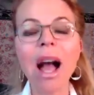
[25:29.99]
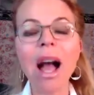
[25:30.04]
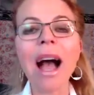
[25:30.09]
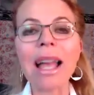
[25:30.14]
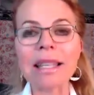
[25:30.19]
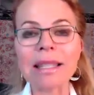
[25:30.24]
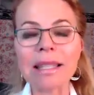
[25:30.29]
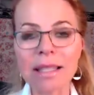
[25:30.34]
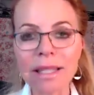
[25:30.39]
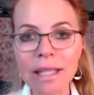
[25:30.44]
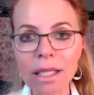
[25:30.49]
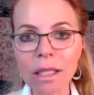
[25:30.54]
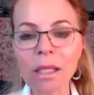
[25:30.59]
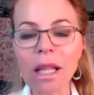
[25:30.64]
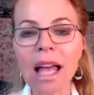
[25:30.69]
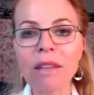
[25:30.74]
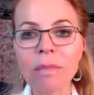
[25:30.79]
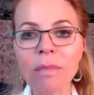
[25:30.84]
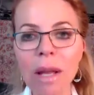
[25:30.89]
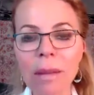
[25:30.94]
I still
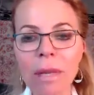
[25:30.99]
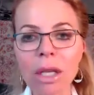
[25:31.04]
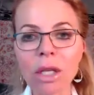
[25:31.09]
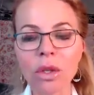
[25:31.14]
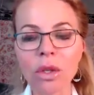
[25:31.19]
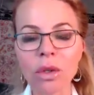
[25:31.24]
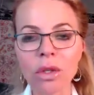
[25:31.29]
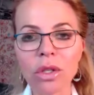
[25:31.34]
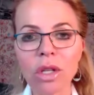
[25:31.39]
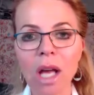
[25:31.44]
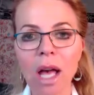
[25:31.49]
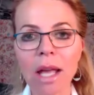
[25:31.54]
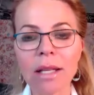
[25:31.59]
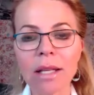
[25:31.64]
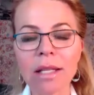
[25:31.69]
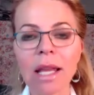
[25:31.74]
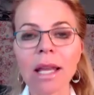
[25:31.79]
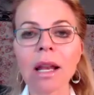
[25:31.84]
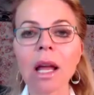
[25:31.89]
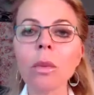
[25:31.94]
have my mentors,
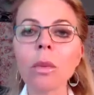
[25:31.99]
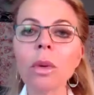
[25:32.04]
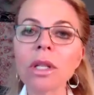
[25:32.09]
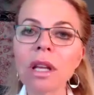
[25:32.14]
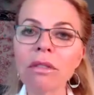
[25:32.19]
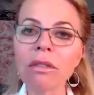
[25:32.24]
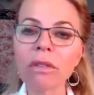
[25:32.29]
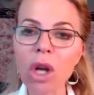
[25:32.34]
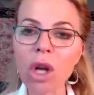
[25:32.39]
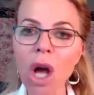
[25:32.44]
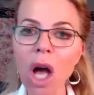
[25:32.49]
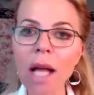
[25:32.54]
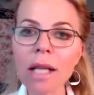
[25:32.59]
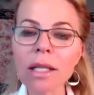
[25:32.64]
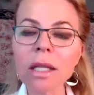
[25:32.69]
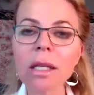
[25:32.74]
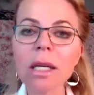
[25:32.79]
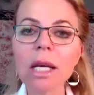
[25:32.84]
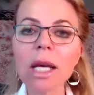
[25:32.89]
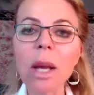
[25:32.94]
guys, and I will never
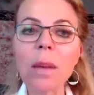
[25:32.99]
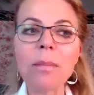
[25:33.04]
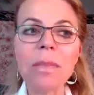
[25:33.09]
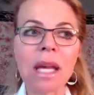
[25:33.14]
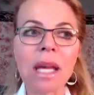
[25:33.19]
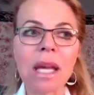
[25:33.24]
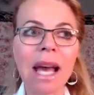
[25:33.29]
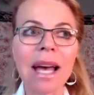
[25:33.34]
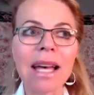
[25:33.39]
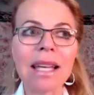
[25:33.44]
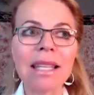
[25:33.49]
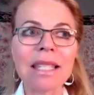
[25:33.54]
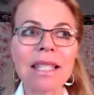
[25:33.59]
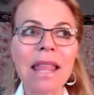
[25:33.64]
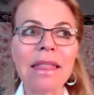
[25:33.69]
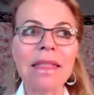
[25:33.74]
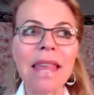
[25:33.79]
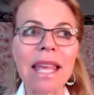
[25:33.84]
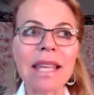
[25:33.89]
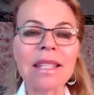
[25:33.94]
not, because
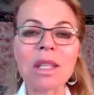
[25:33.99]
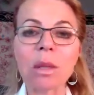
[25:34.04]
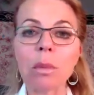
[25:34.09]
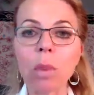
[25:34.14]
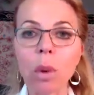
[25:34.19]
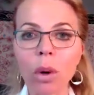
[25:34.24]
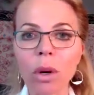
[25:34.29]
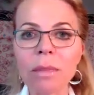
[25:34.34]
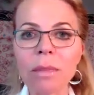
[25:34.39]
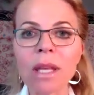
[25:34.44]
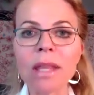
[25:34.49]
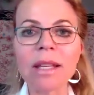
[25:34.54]
they support me.